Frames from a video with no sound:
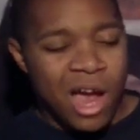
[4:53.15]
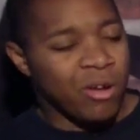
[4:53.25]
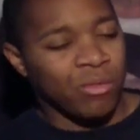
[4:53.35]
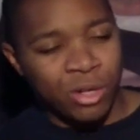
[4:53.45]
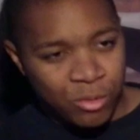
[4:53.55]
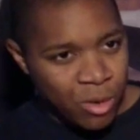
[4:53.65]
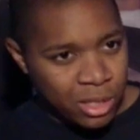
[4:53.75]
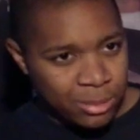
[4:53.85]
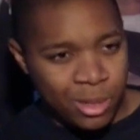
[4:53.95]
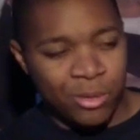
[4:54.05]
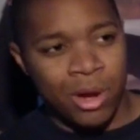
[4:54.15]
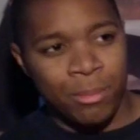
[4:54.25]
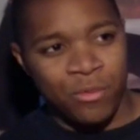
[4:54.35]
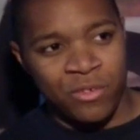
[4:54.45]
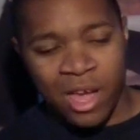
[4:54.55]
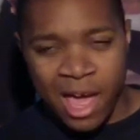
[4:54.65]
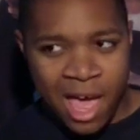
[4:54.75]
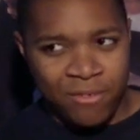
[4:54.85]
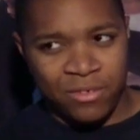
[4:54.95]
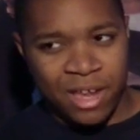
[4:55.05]
I really want it to be a great movie. I
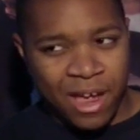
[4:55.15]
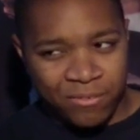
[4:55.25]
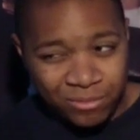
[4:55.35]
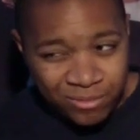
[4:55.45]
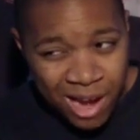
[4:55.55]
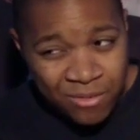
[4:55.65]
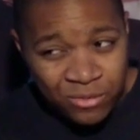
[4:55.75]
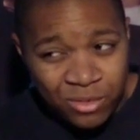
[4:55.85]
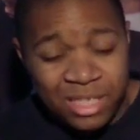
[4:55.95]
haven't